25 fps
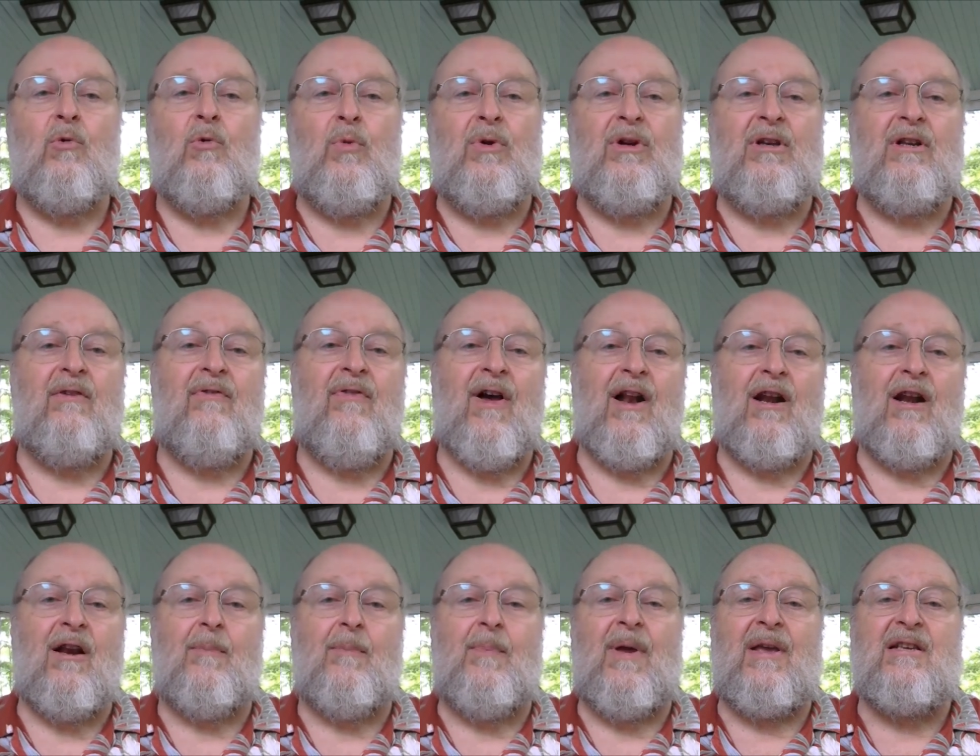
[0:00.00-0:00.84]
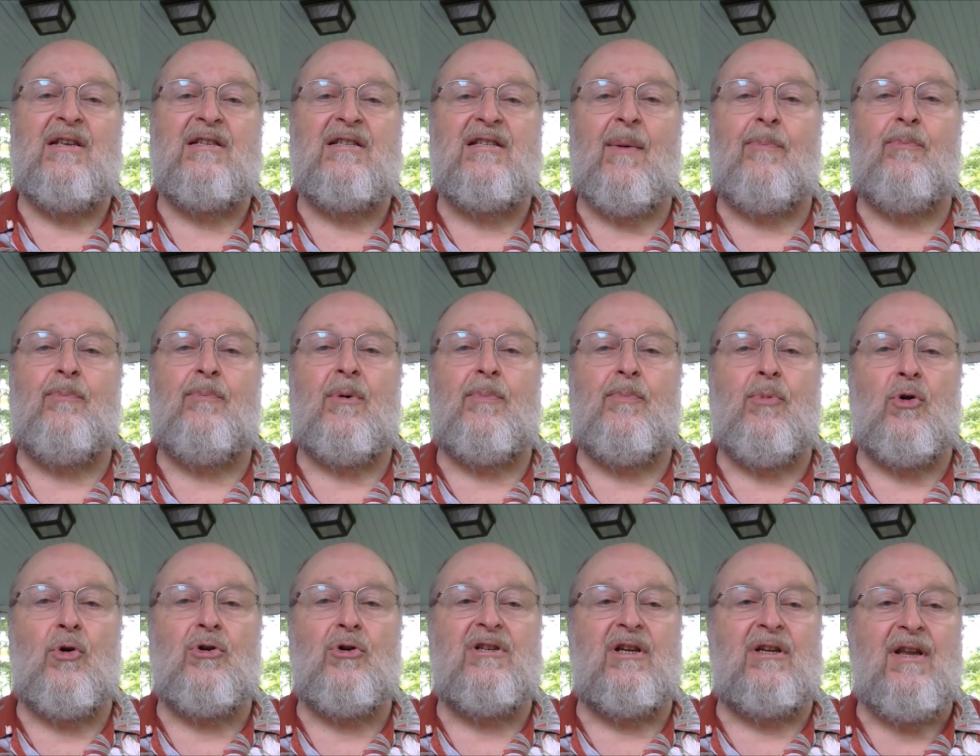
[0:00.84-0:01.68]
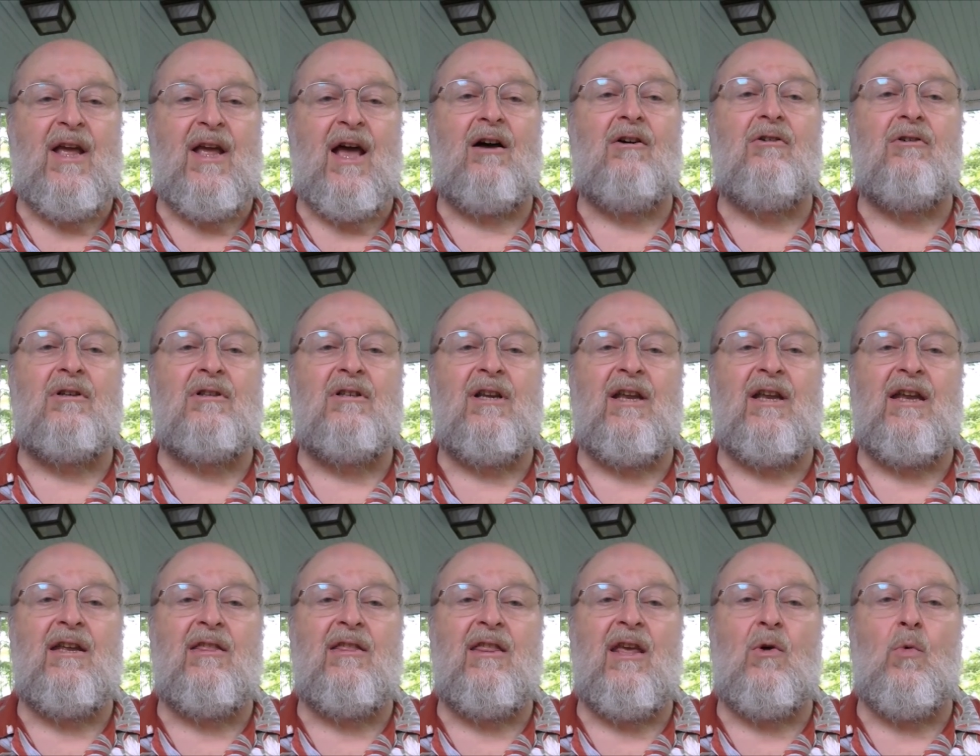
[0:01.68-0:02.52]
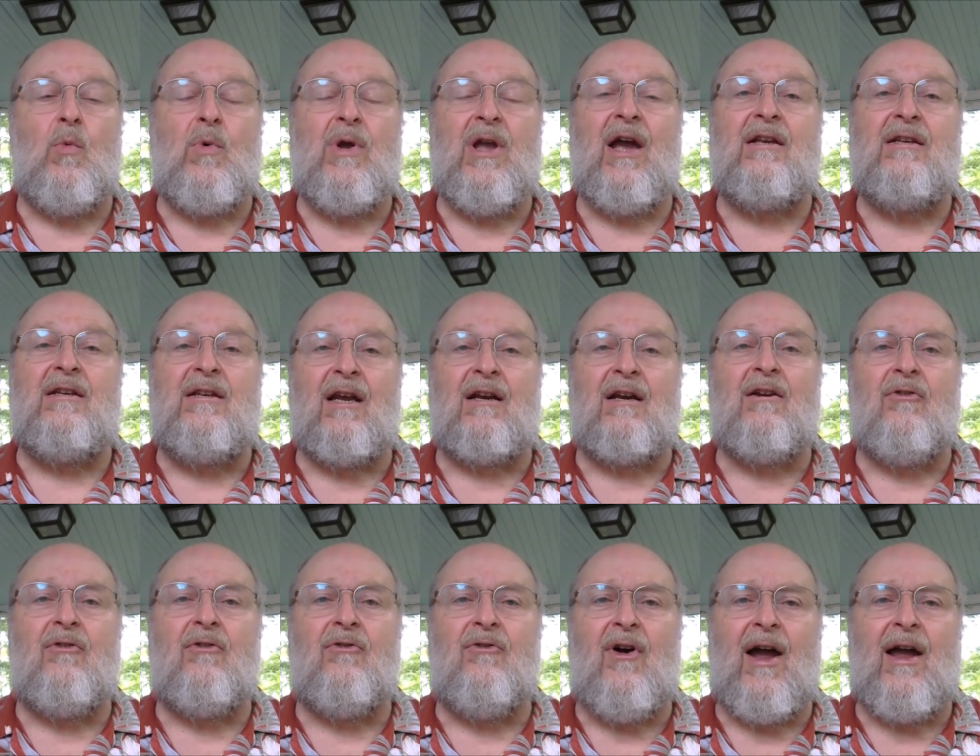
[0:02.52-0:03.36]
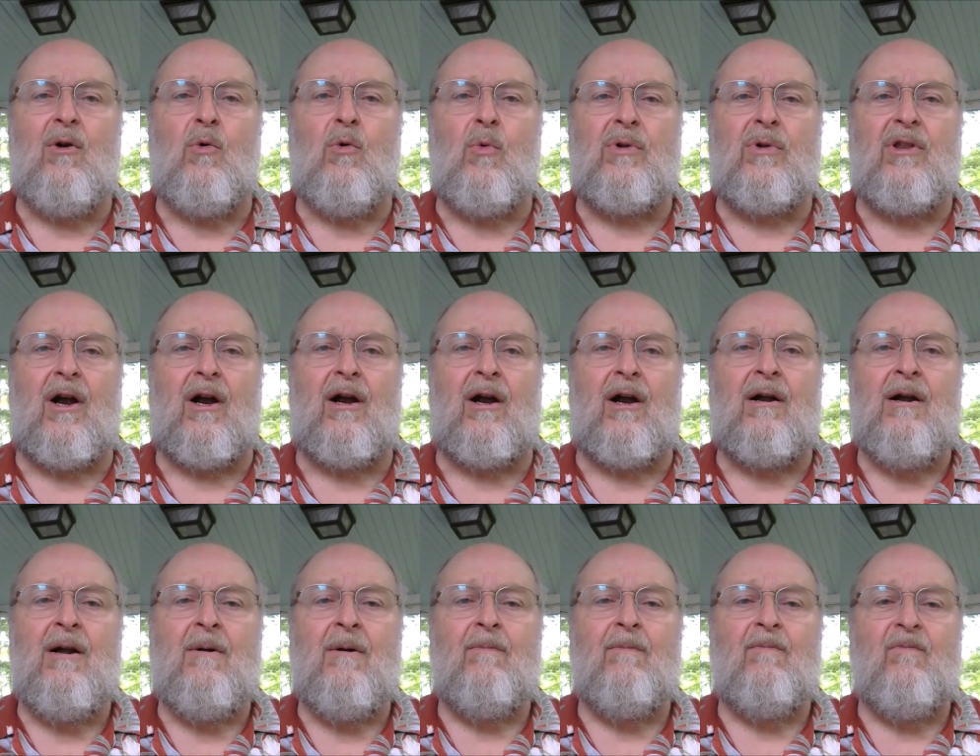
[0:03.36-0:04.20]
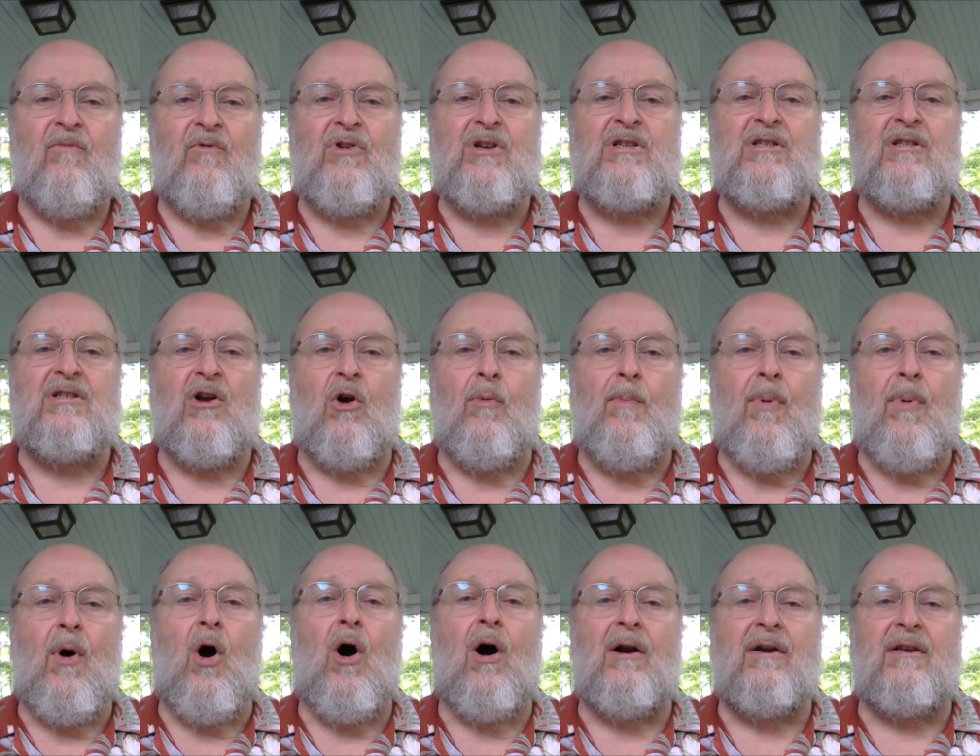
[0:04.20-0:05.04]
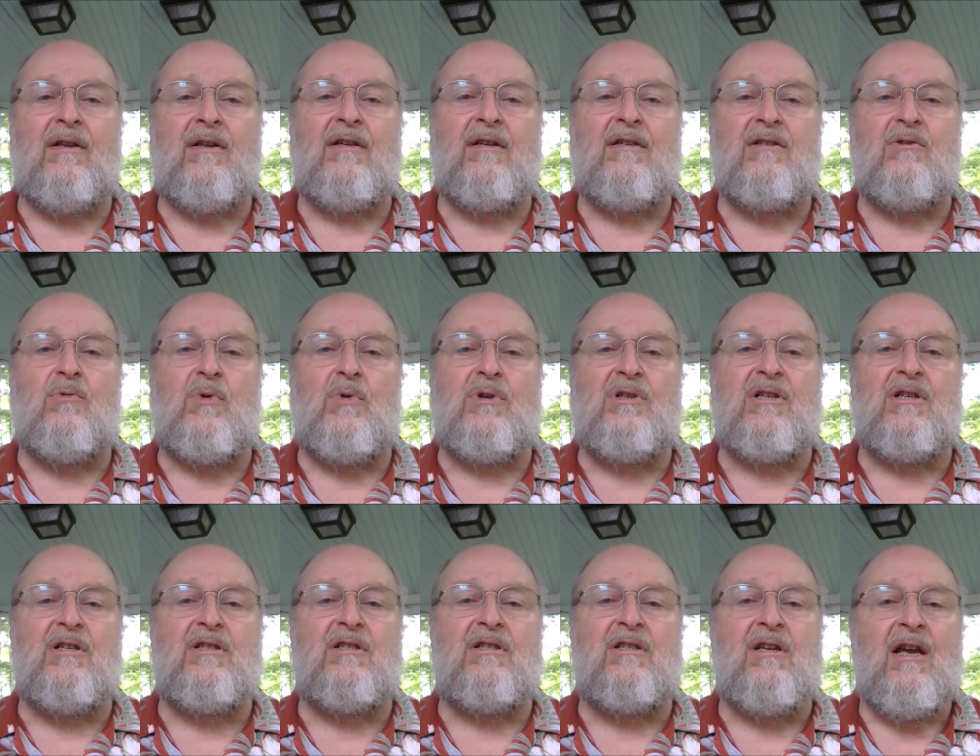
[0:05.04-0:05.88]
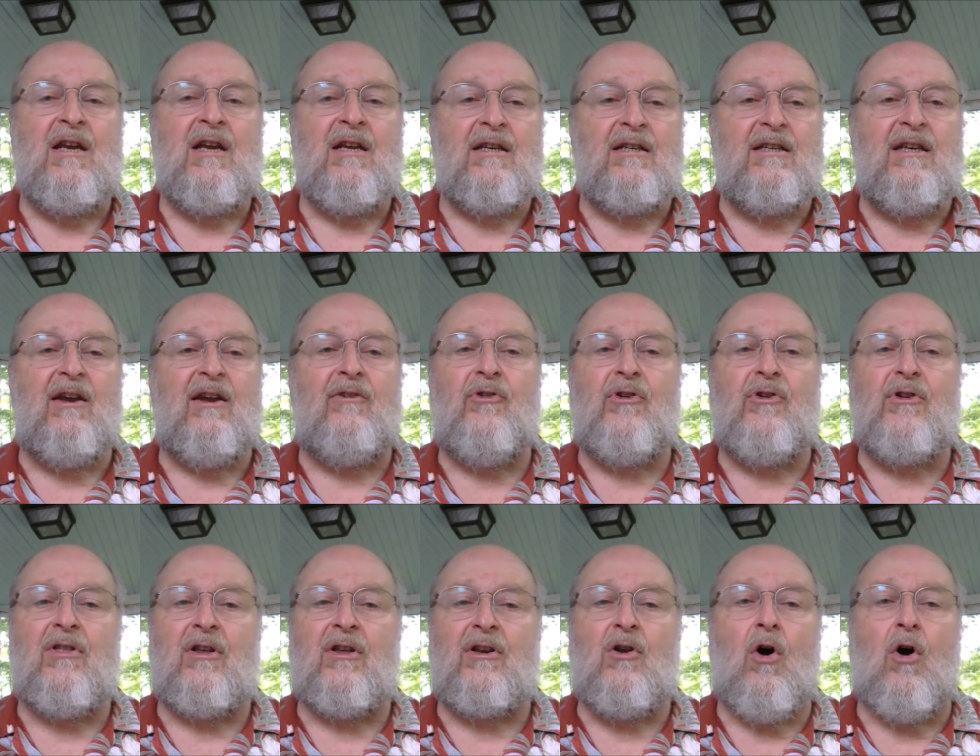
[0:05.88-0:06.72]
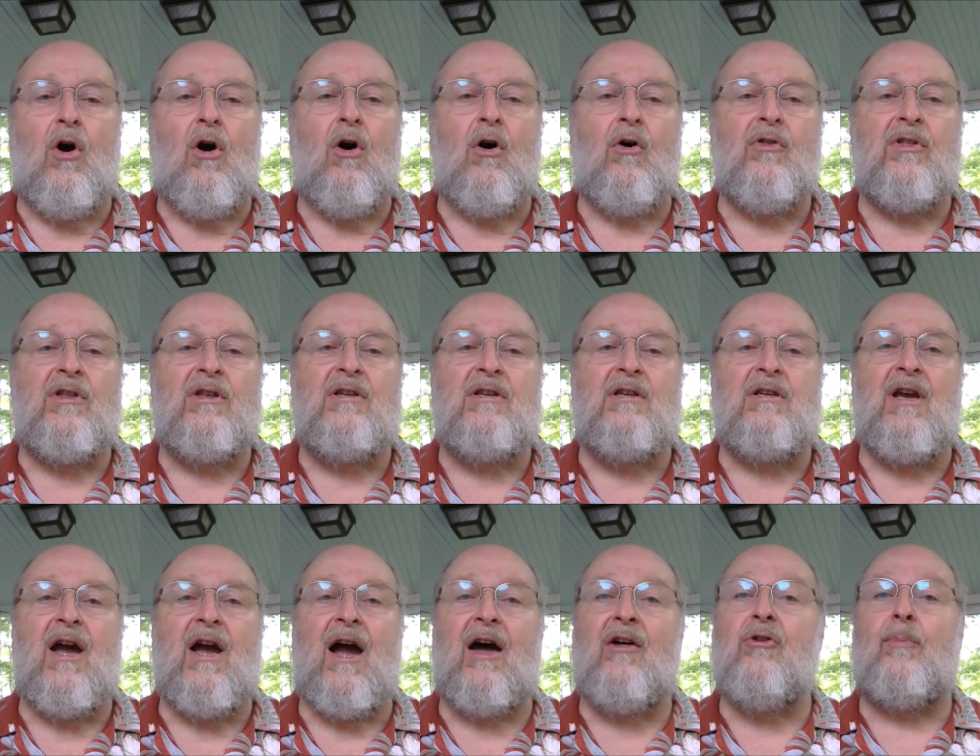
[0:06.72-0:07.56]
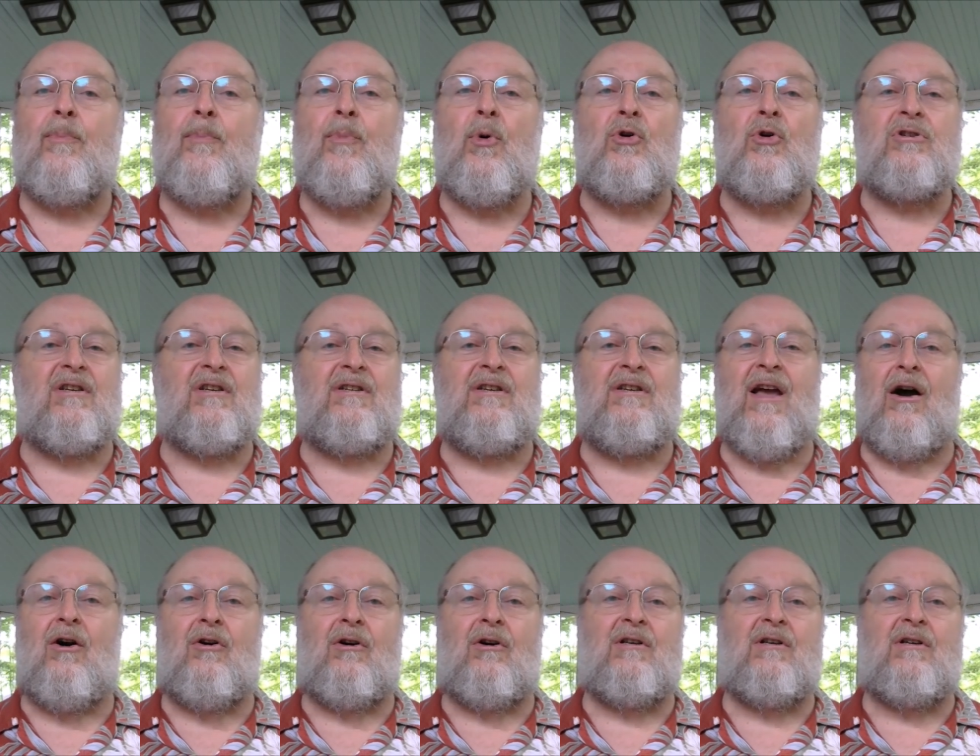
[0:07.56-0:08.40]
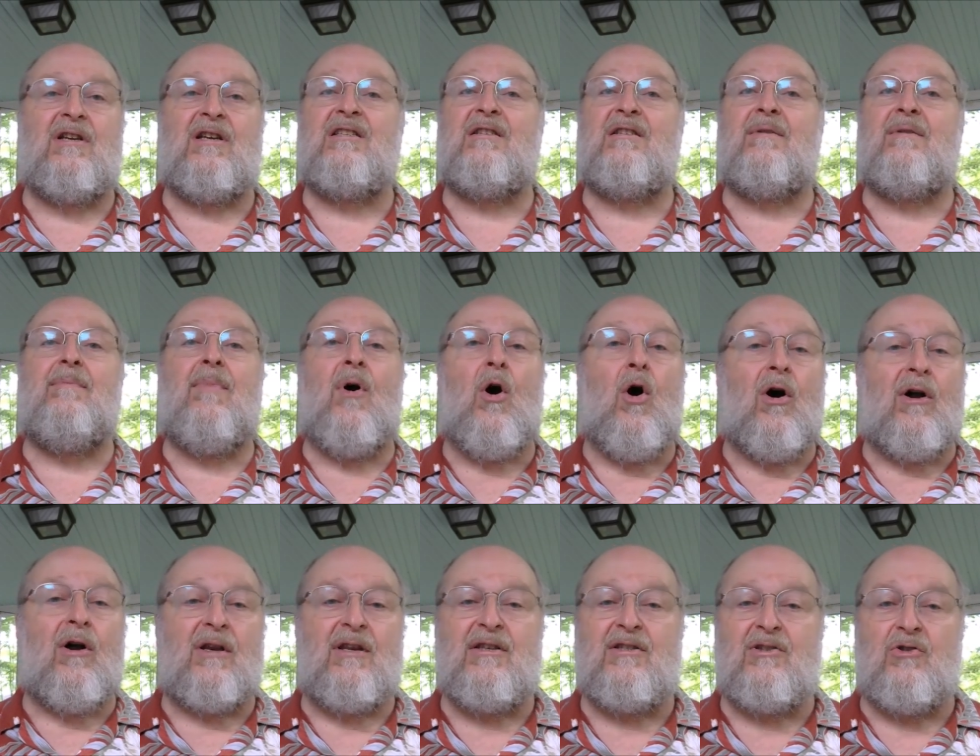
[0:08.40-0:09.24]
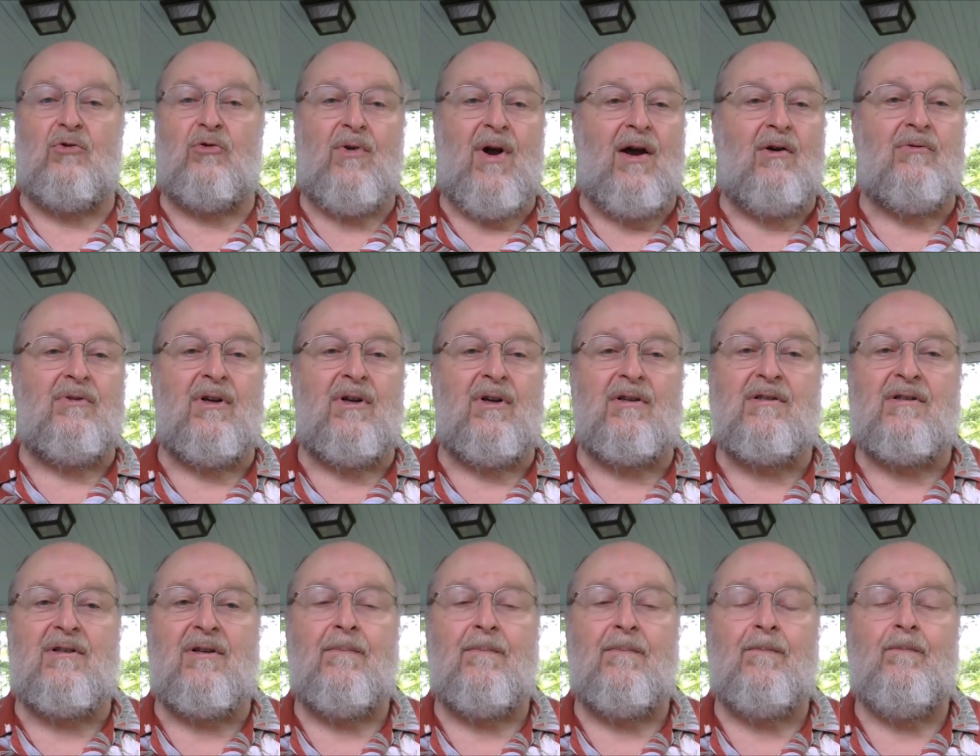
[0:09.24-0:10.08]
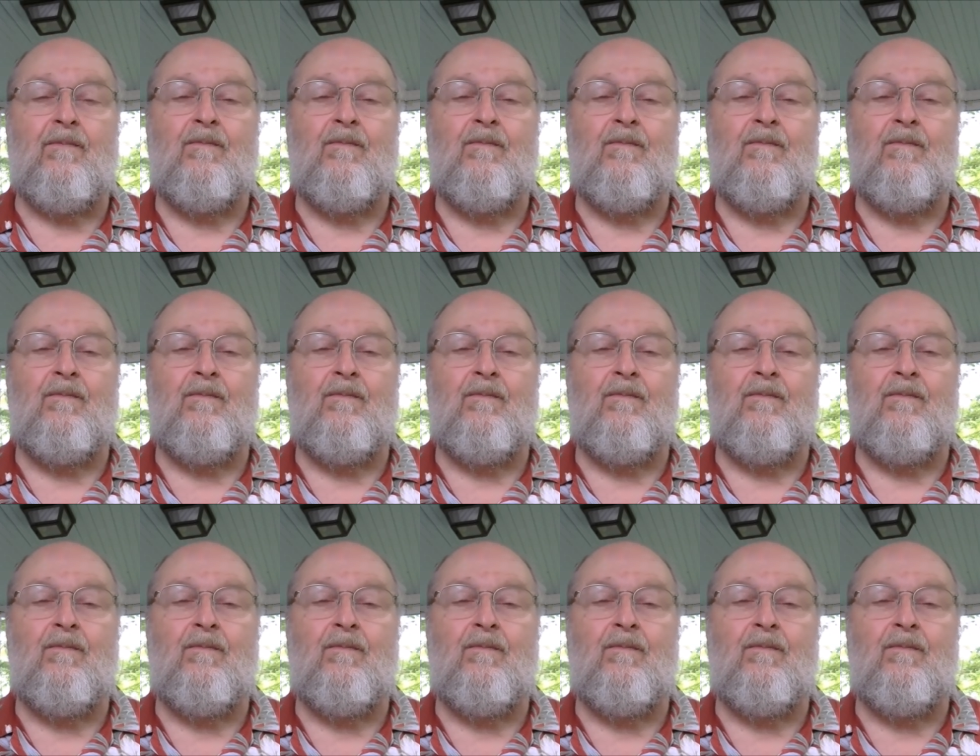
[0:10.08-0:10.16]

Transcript: We develop a separate personality that we identify with our physical bodies, which is different than all the other personalities and bodies around us.